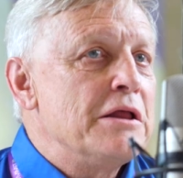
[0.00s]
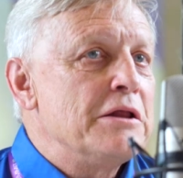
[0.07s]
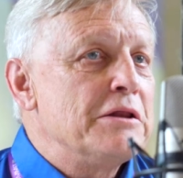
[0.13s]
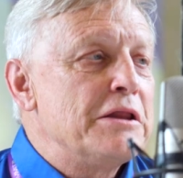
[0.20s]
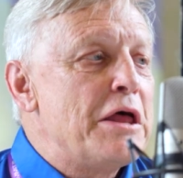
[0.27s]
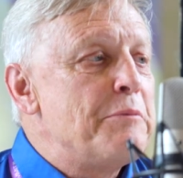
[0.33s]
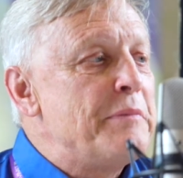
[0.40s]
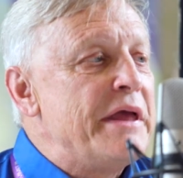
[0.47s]

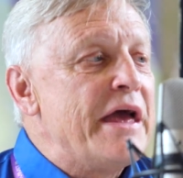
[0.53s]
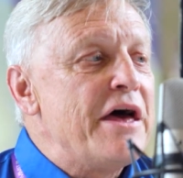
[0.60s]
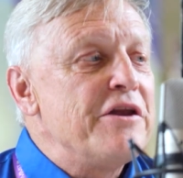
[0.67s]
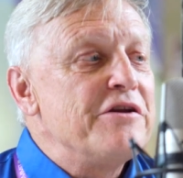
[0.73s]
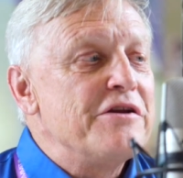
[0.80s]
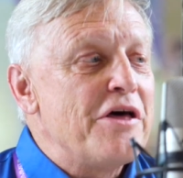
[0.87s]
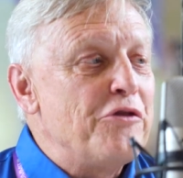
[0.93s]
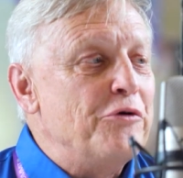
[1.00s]
Let me add
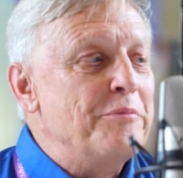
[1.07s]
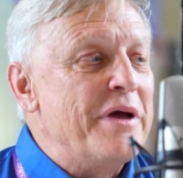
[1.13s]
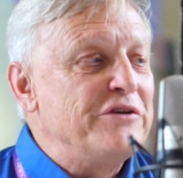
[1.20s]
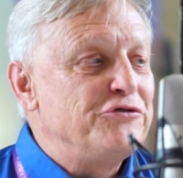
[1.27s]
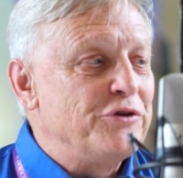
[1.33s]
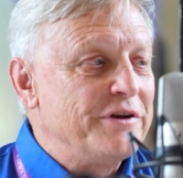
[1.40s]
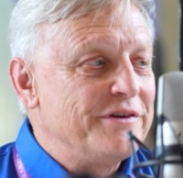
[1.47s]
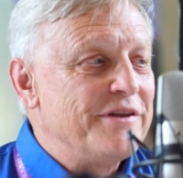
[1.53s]
another
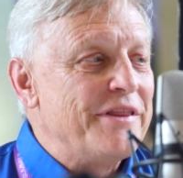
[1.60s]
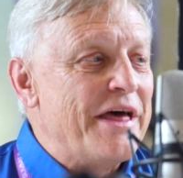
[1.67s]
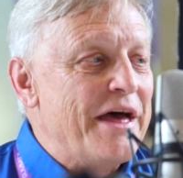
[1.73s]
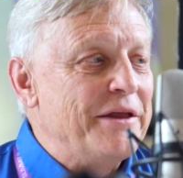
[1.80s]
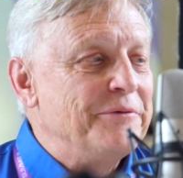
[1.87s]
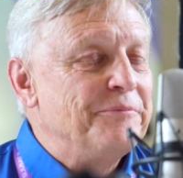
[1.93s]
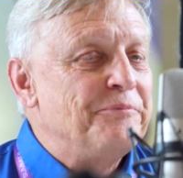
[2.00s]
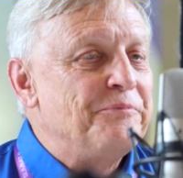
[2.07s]
metric to that.